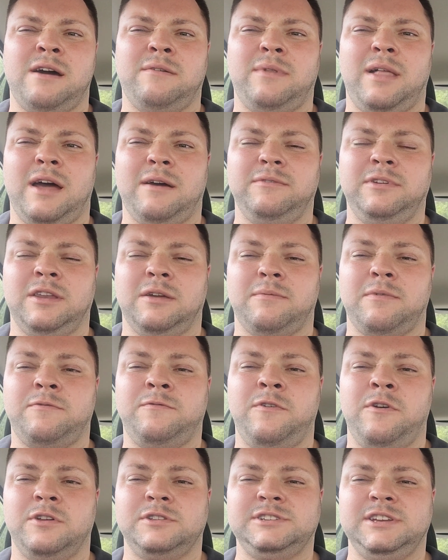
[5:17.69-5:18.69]
like the
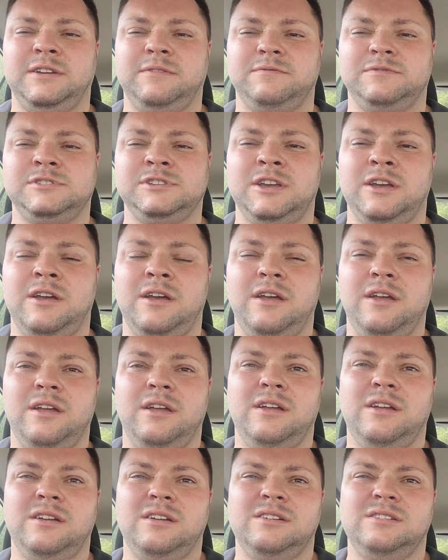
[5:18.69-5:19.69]
13th to
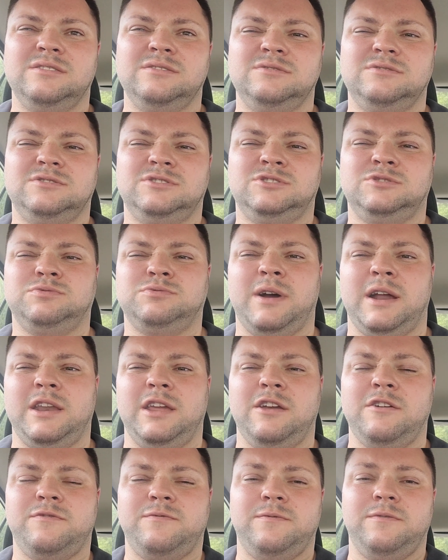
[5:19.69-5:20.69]

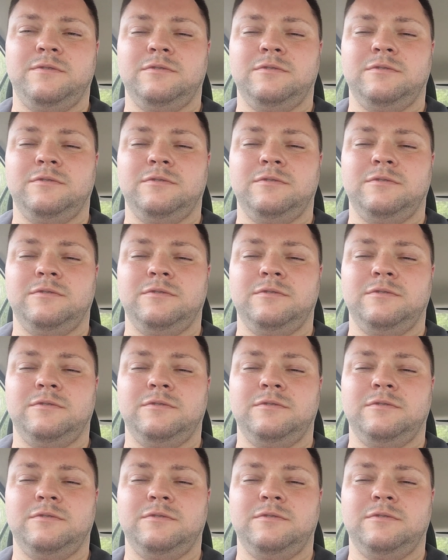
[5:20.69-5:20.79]
20th,